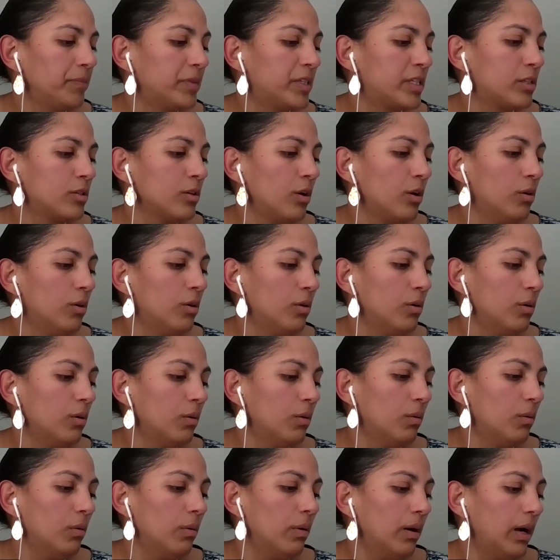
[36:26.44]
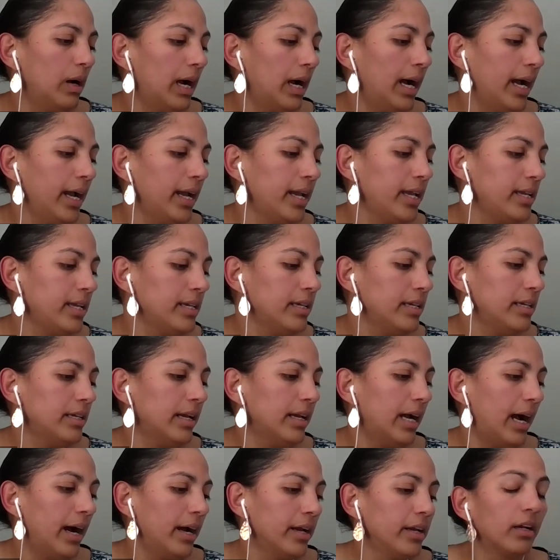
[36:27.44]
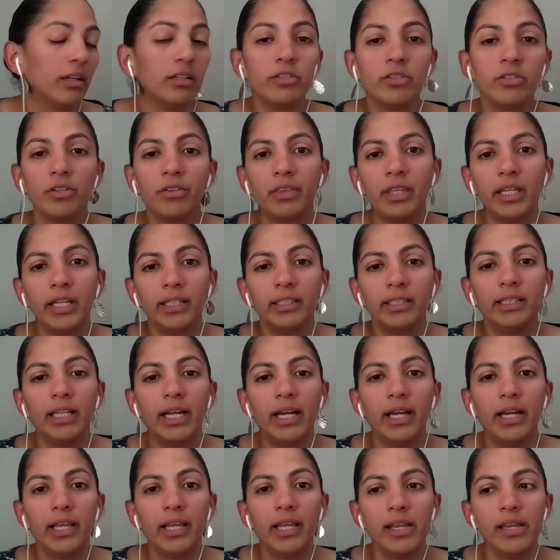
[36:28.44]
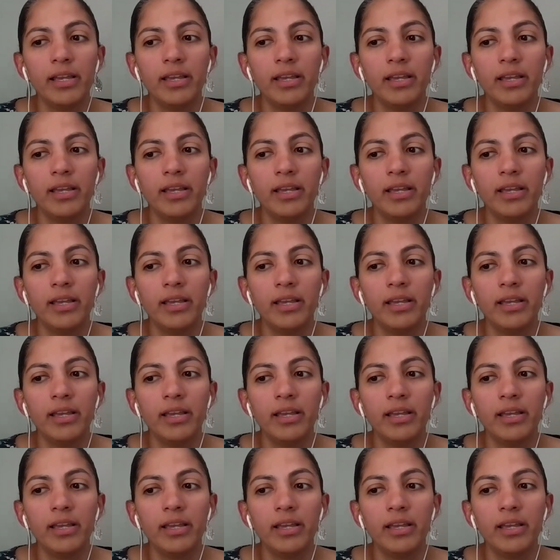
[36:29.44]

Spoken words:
So I also think that